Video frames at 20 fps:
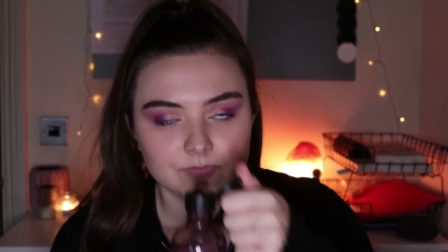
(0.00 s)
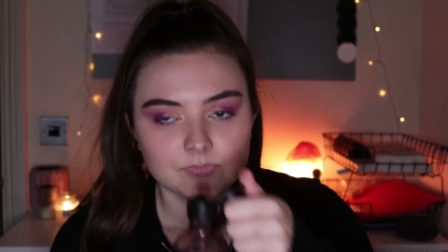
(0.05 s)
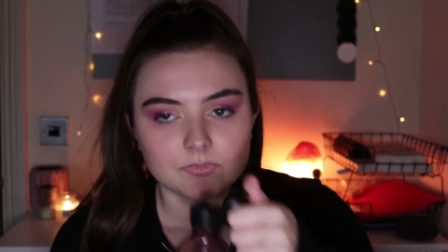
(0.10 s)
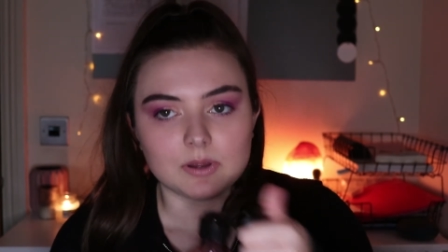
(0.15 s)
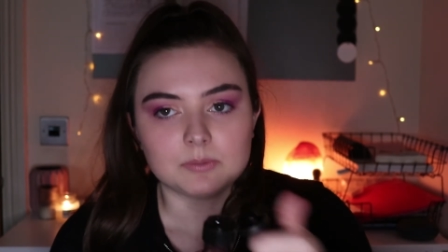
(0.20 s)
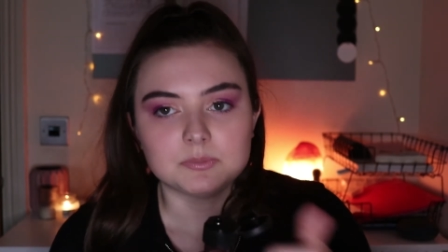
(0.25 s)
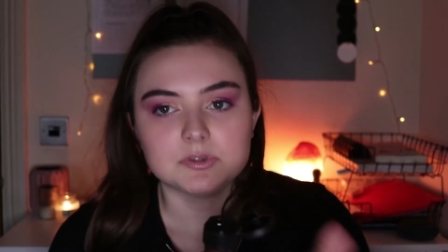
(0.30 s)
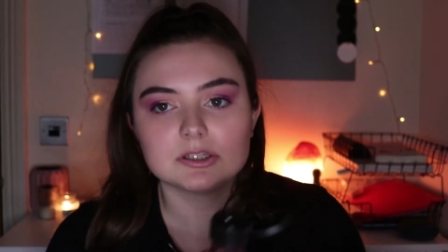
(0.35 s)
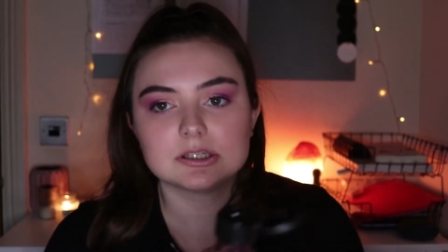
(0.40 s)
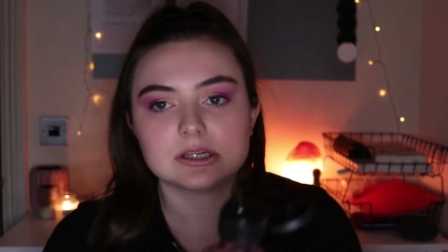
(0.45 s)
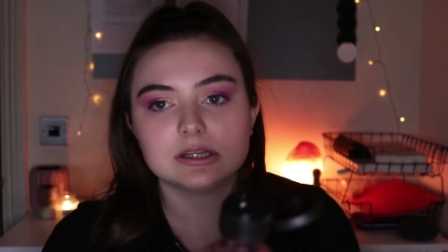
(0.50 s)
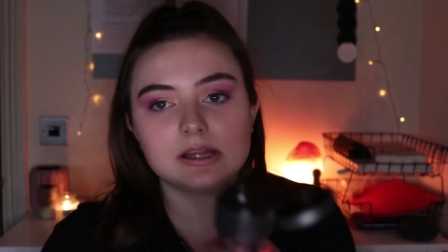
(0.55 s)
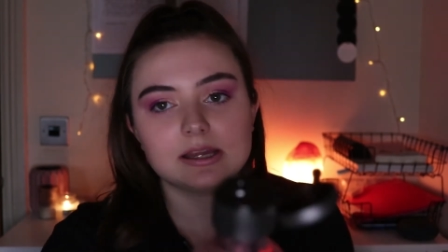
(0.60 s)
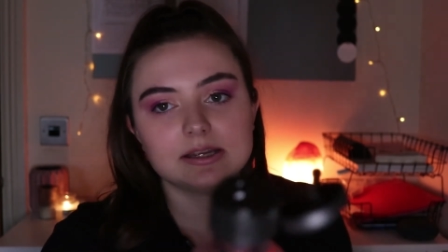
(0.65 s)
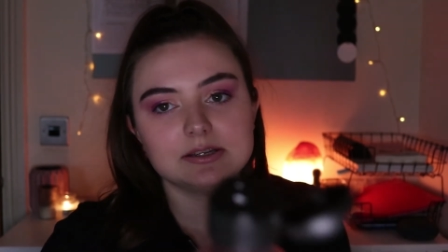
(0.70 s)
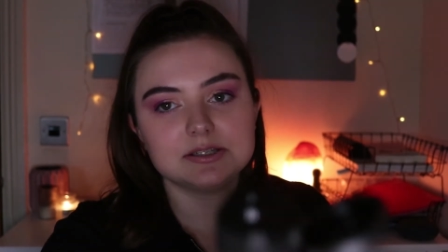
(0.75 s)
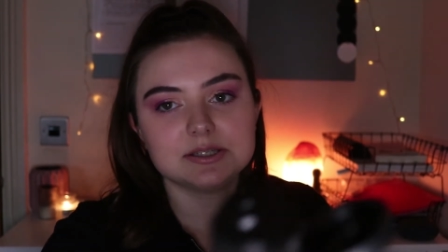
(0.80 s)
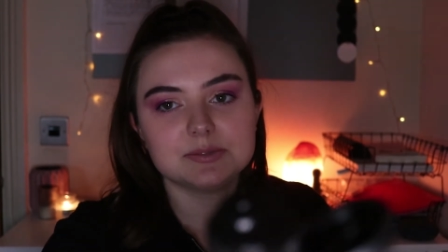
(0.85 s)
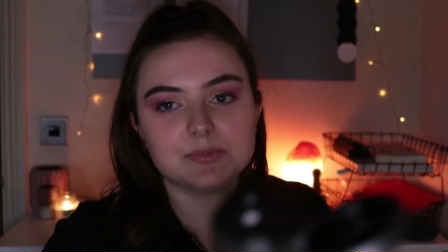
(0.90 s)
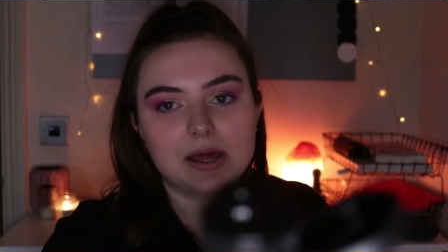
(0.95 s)
I'm just gonna let
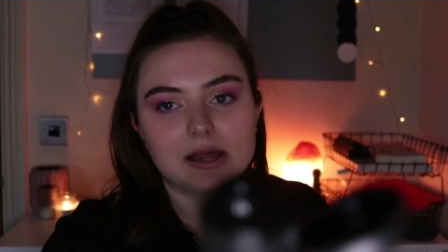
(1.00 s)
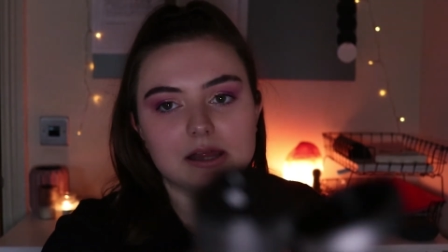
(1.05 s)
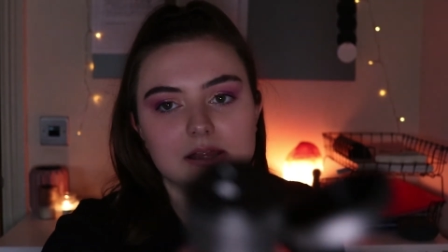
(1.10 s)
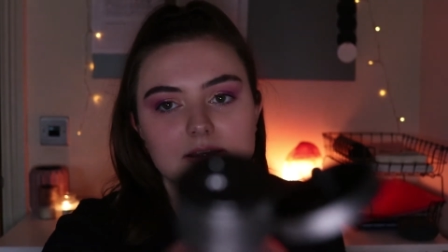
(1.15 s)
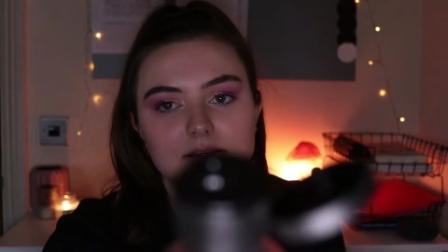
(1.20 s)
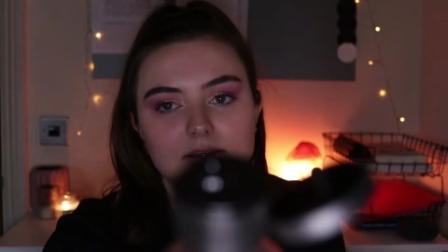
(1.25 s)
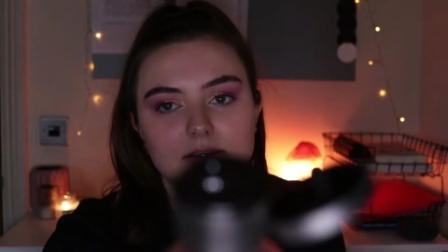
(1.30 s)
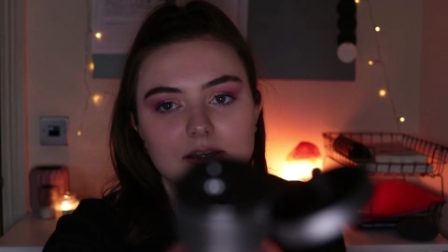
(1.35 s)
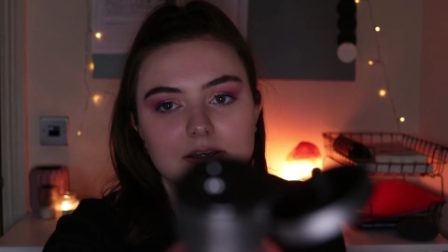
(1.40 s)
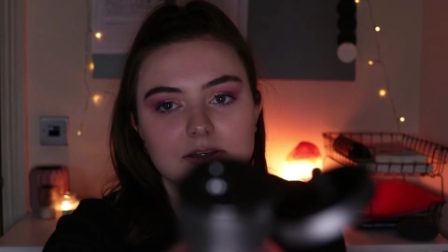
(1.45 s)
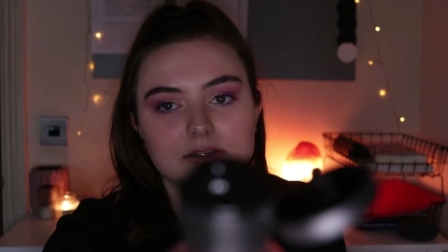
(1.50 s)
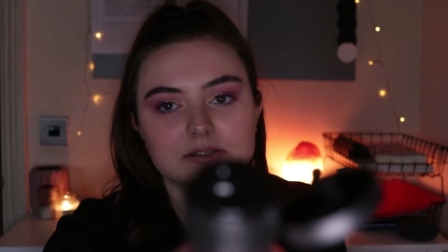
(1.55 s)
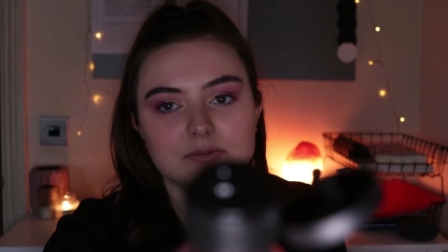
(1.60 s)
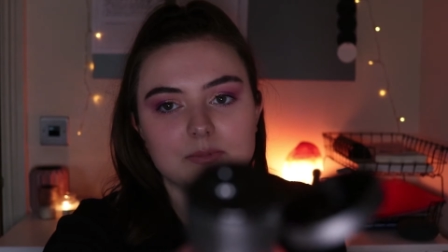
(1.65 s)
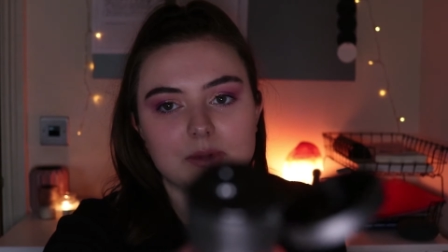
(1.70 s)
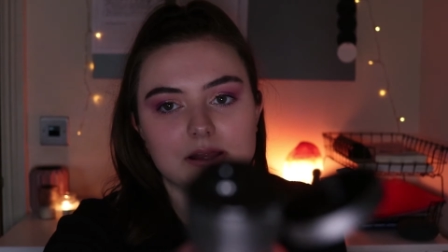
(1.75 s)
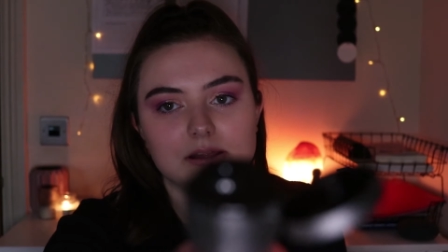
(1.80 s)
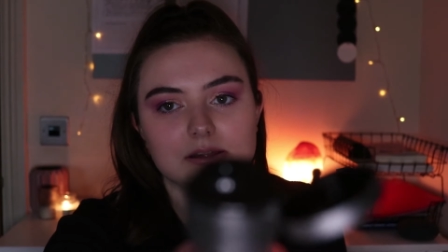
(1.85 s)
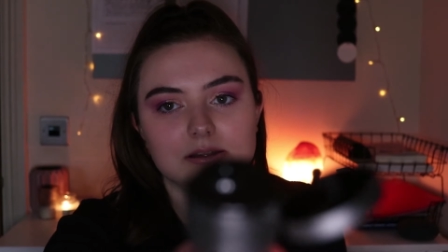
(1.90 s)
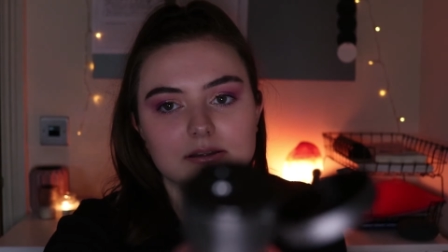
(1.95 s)
you smell it. Can you
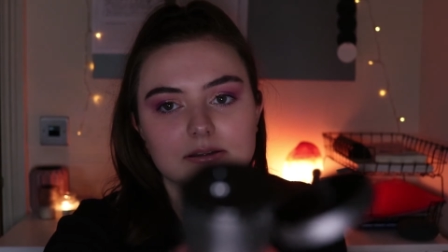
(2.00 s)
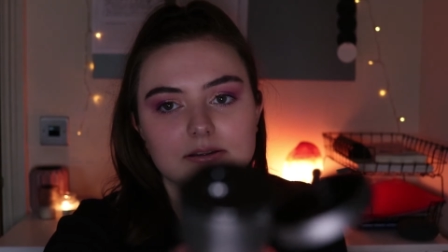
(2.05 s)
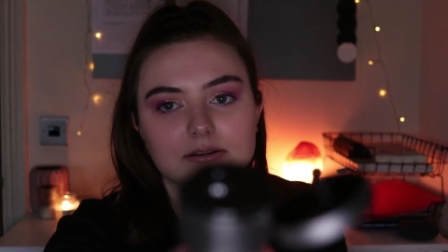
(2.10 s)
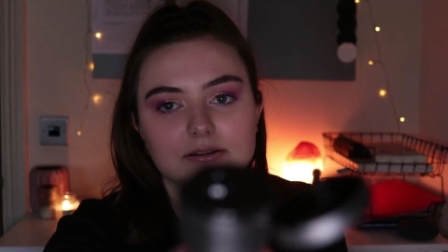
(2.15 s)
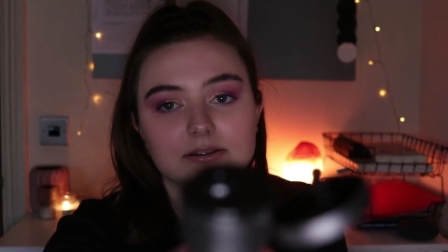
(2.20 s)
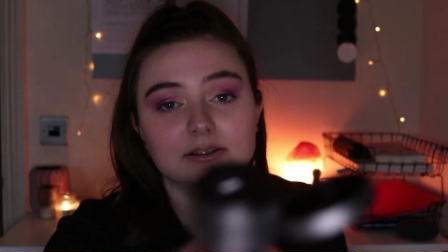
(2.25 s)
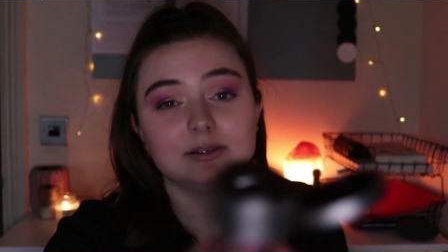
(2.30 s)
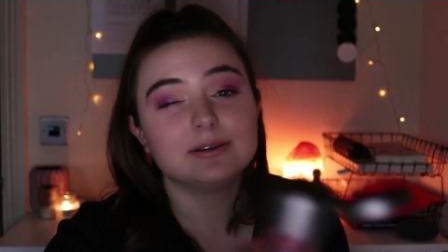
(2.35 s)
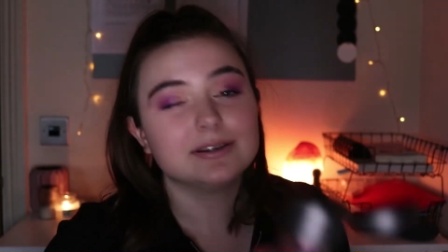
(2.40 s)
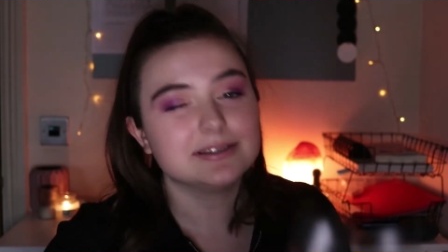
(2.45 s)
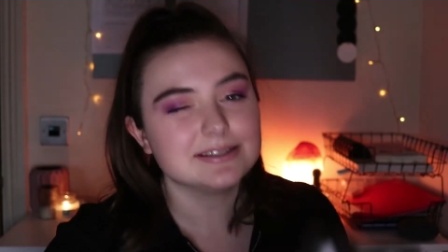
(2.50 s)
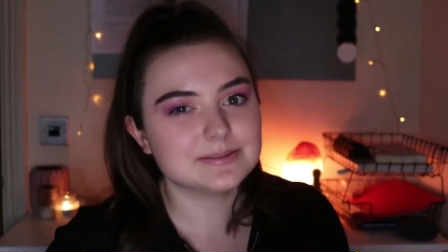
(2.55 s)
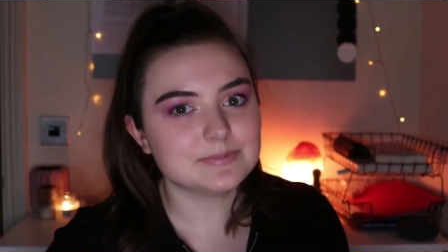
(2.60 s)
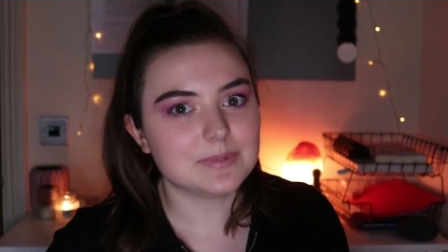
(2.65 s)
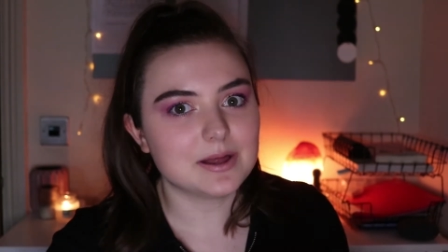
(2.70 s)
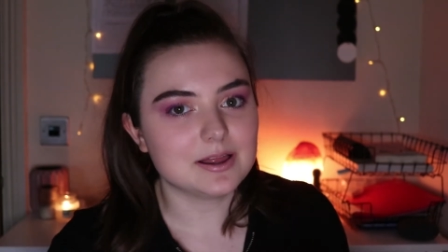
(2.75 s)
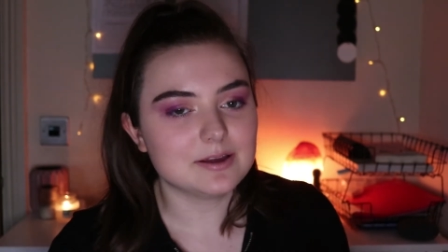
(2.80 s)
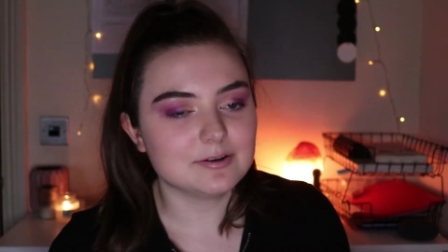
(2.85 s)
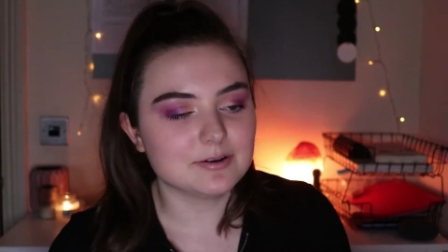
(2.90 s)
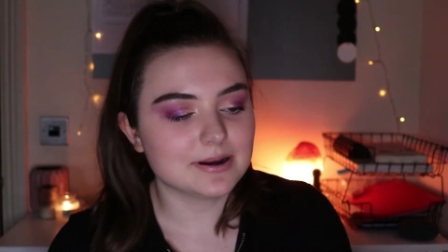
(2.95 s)
smell it? You can
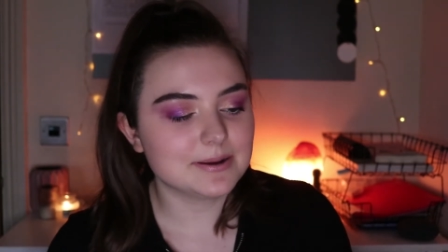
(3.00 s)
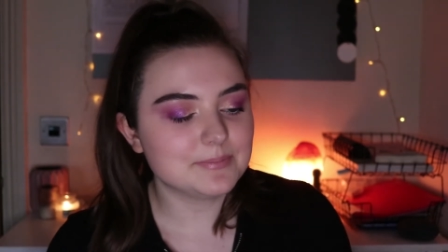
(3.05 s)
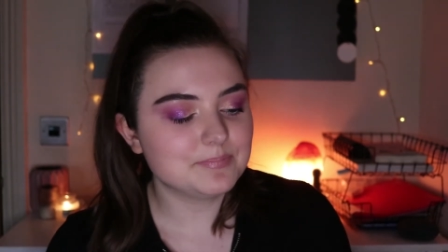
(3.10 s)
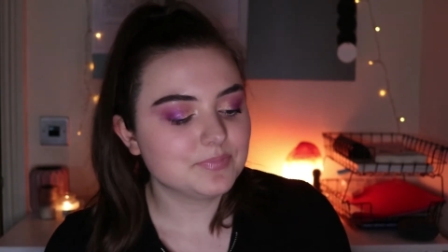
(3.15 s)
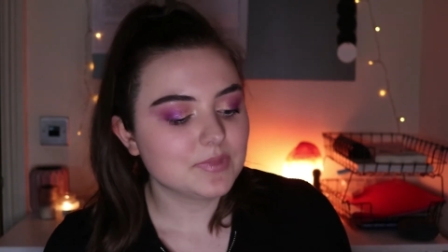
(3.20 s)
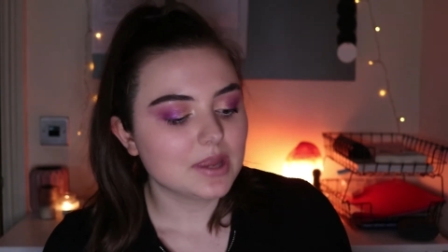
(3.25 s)
smell it, right?